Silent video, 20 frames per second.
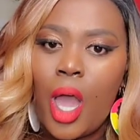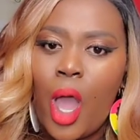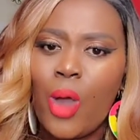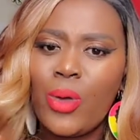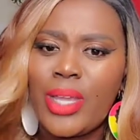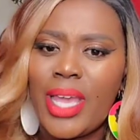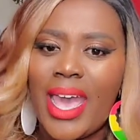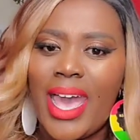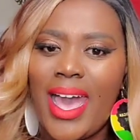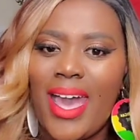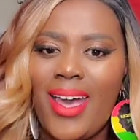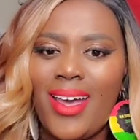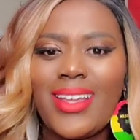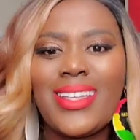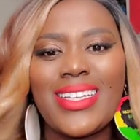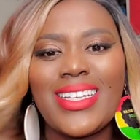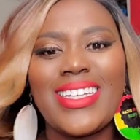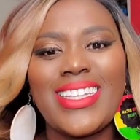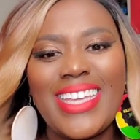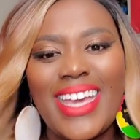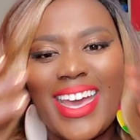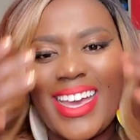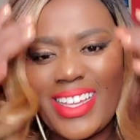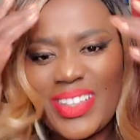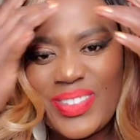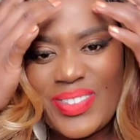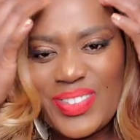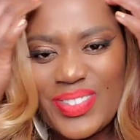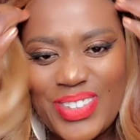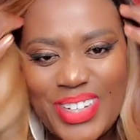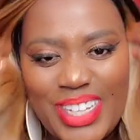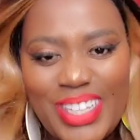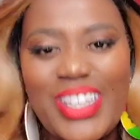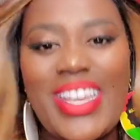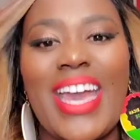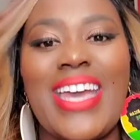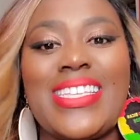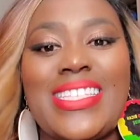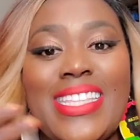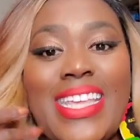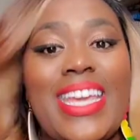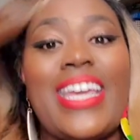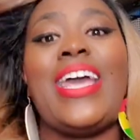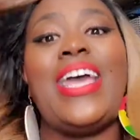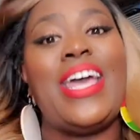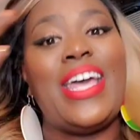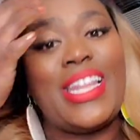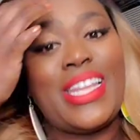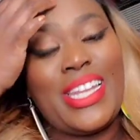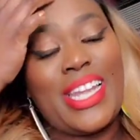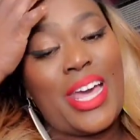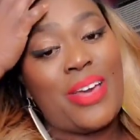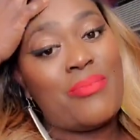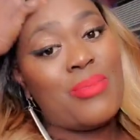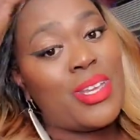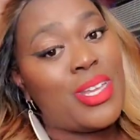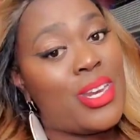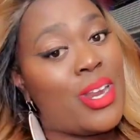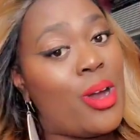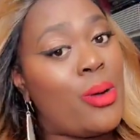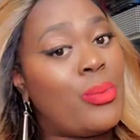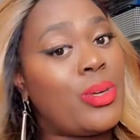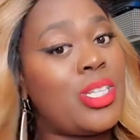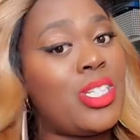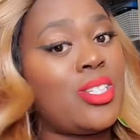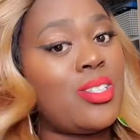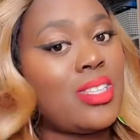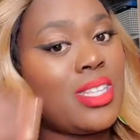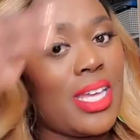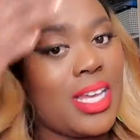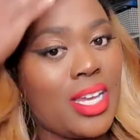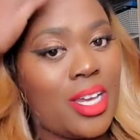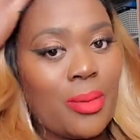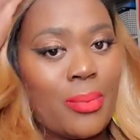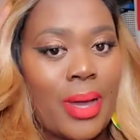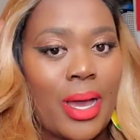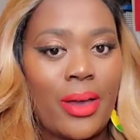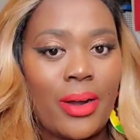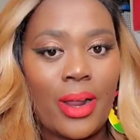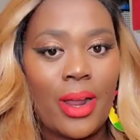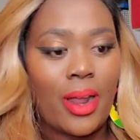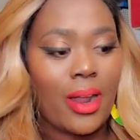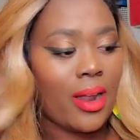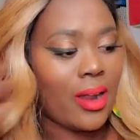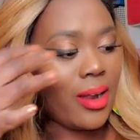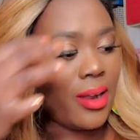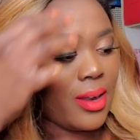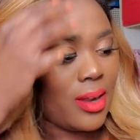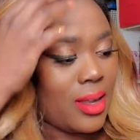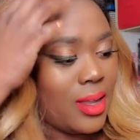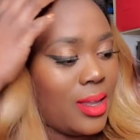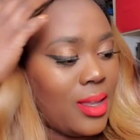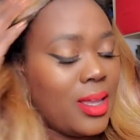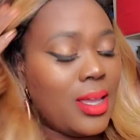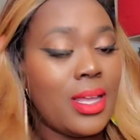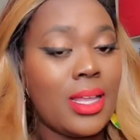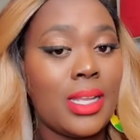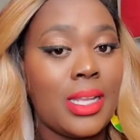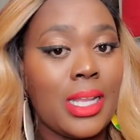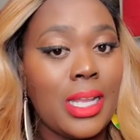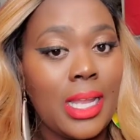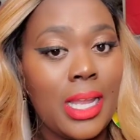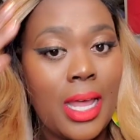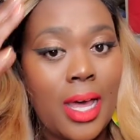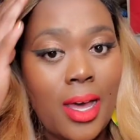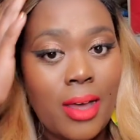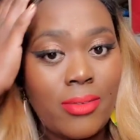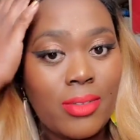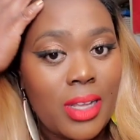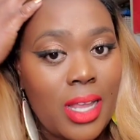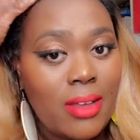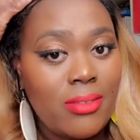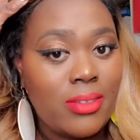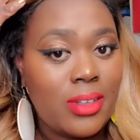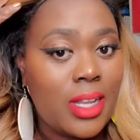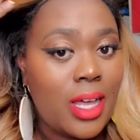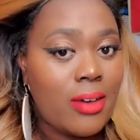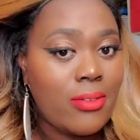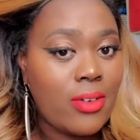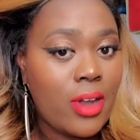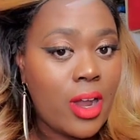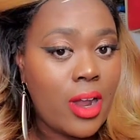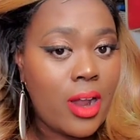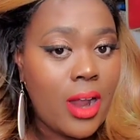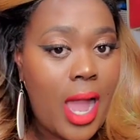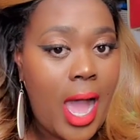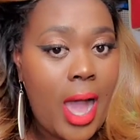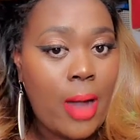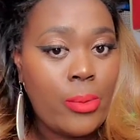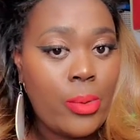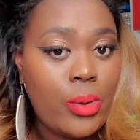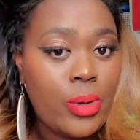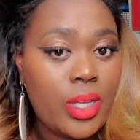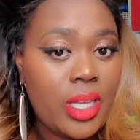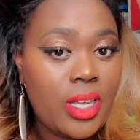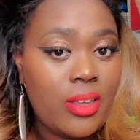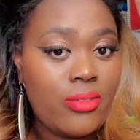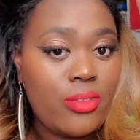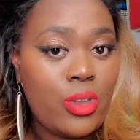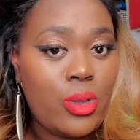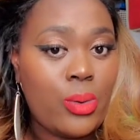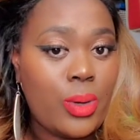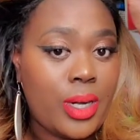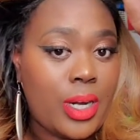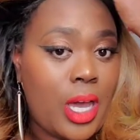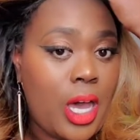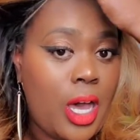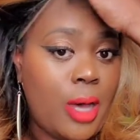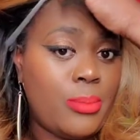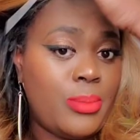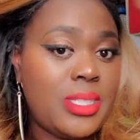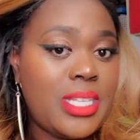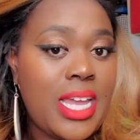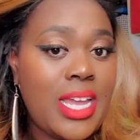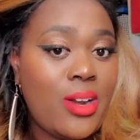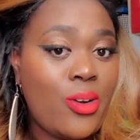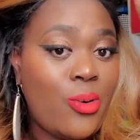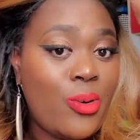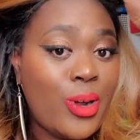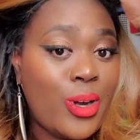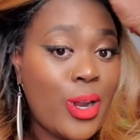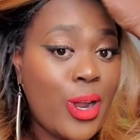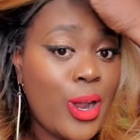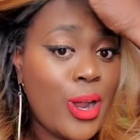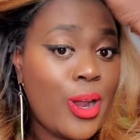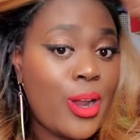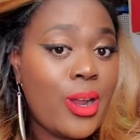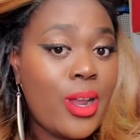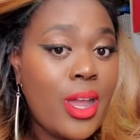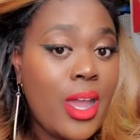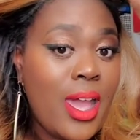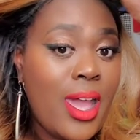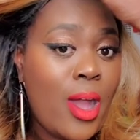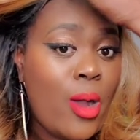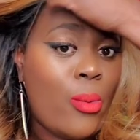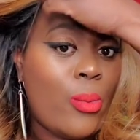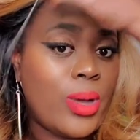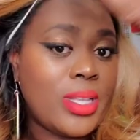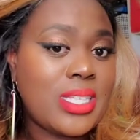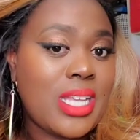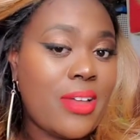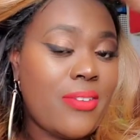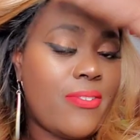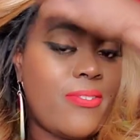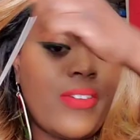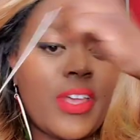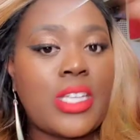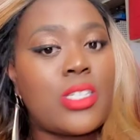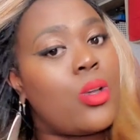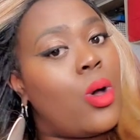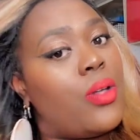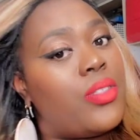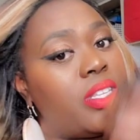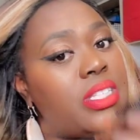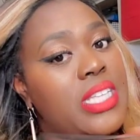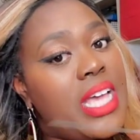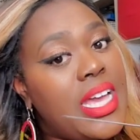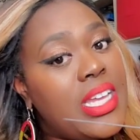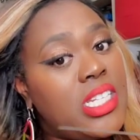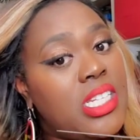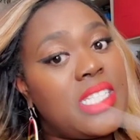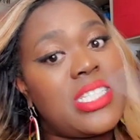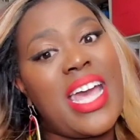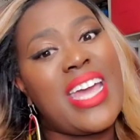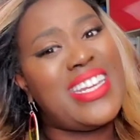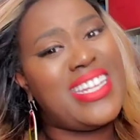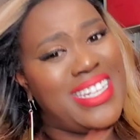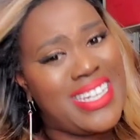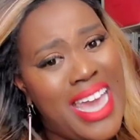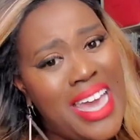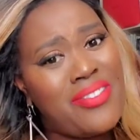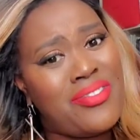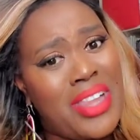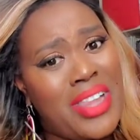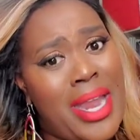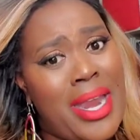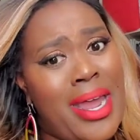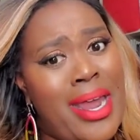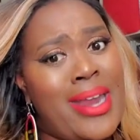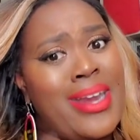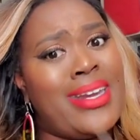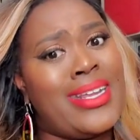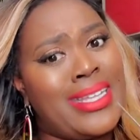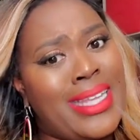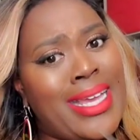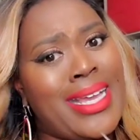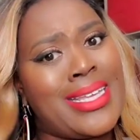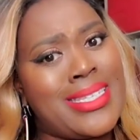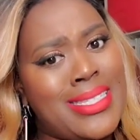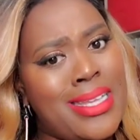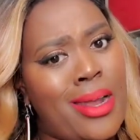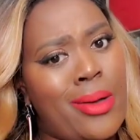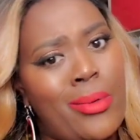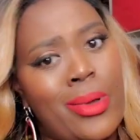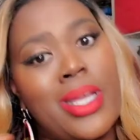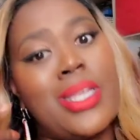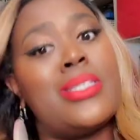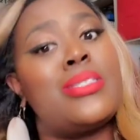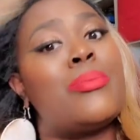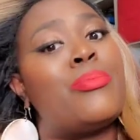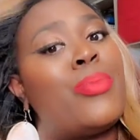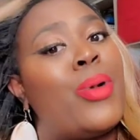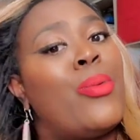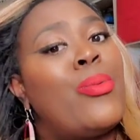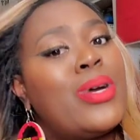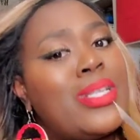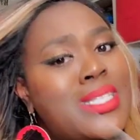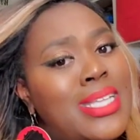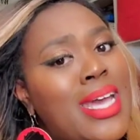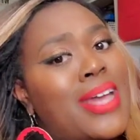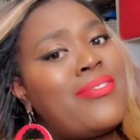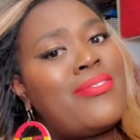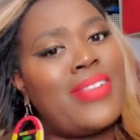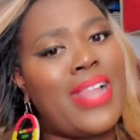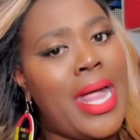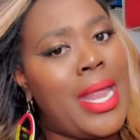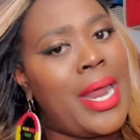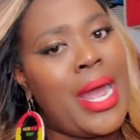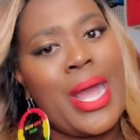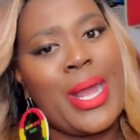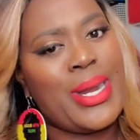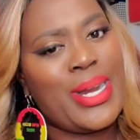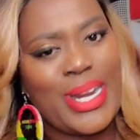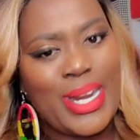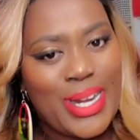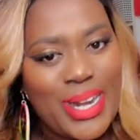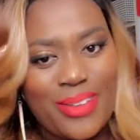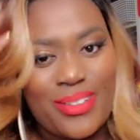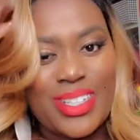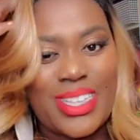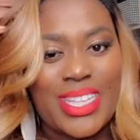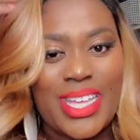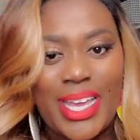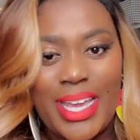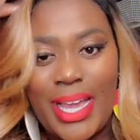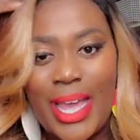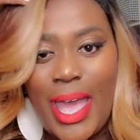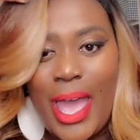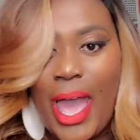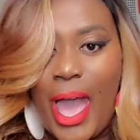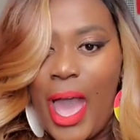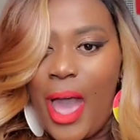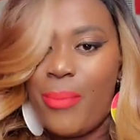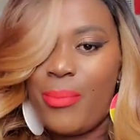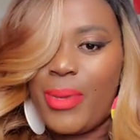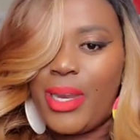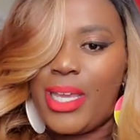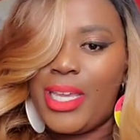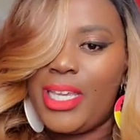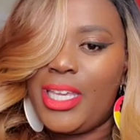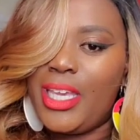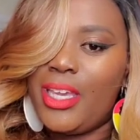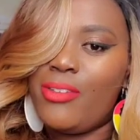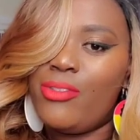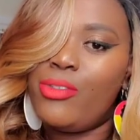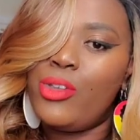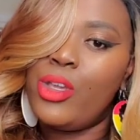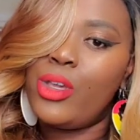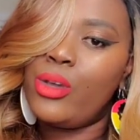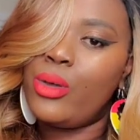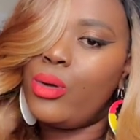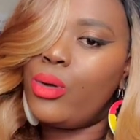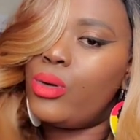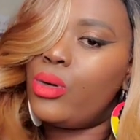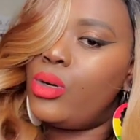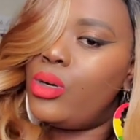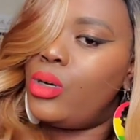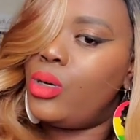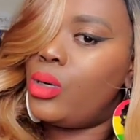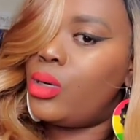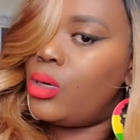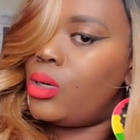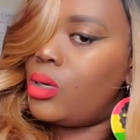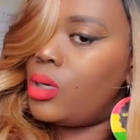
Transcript: Oh, yeah. Yeah. What do you guys think? Let me know what you think about her. Love, love, love her. I will give you an update on her once I fix all these edges. I did not flat iron it like I said I was, but once I flat iron it and everything, I'm going to give you. Oh,